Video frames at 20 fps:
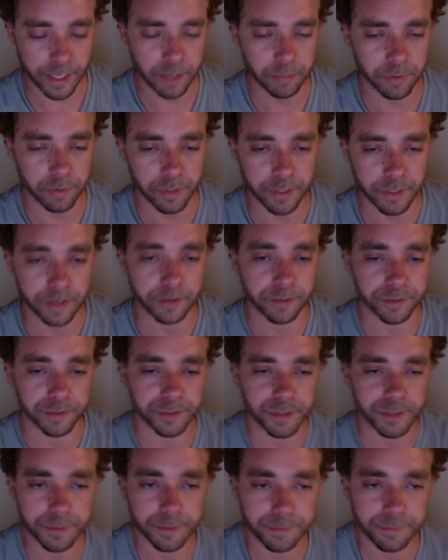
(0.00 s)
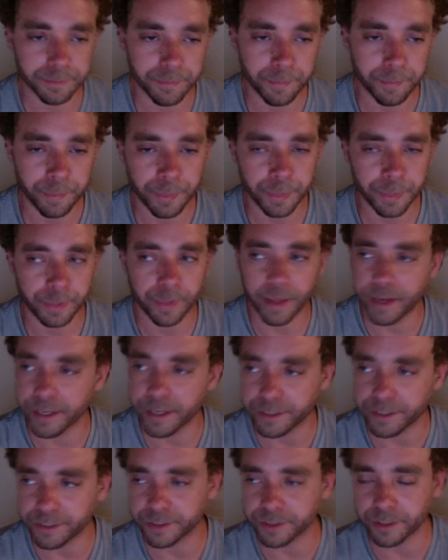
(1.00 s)
believes that
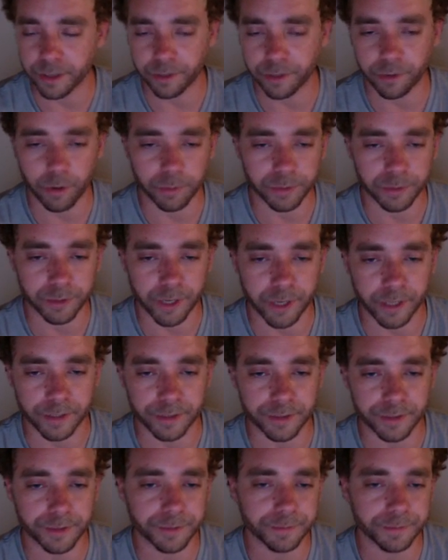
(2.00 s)
Hicks is going to throw him strikes.